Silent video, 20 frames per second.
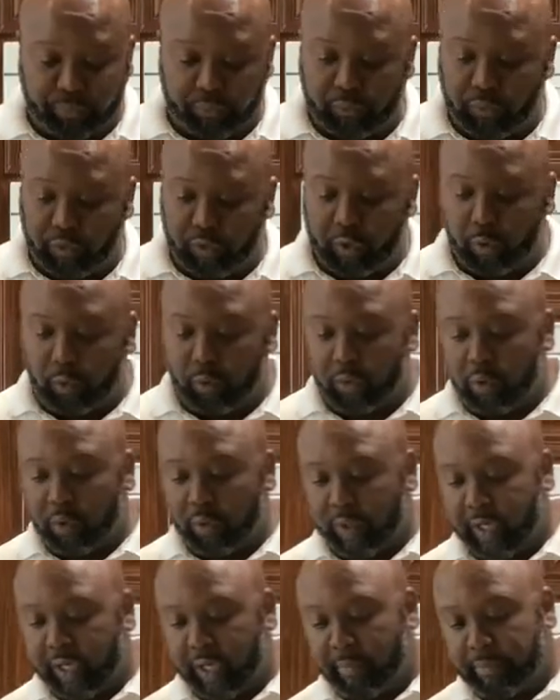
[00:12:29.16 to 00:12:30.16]
So we'll go
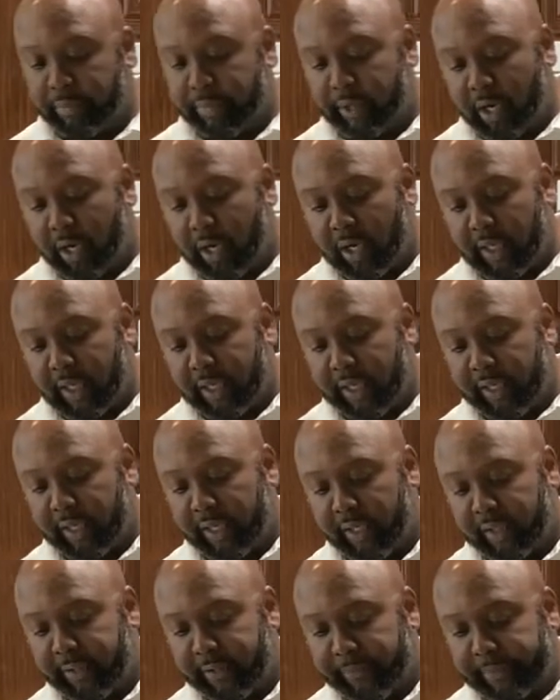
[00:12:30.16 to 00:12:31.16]
ahead and put all that
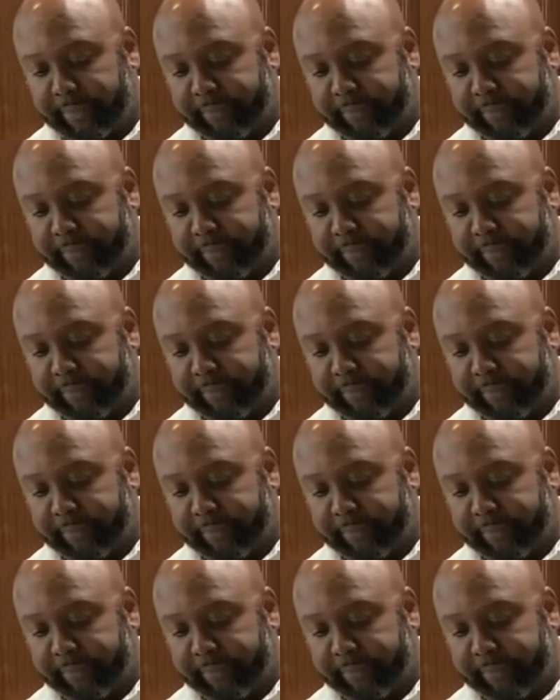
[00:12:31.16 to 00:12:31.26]
in.